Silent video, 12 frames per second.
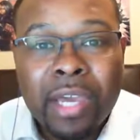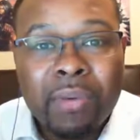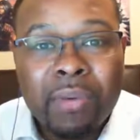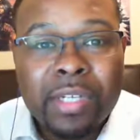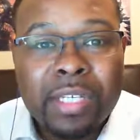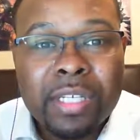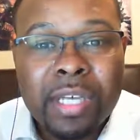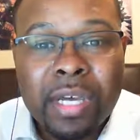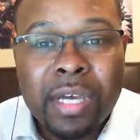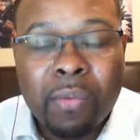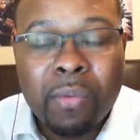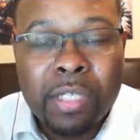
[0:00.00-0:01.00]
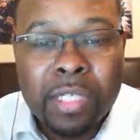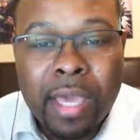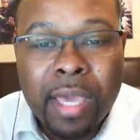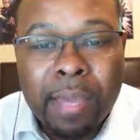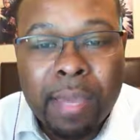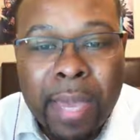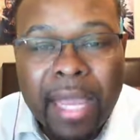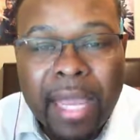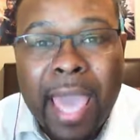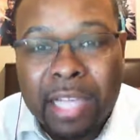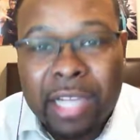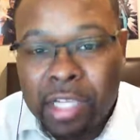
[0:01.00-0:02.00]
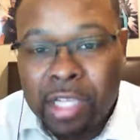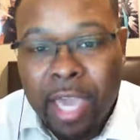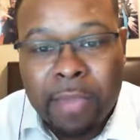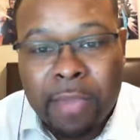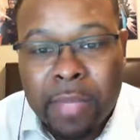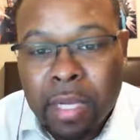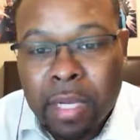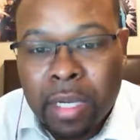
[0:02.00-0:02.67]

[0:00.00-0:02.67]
which is a melee action game,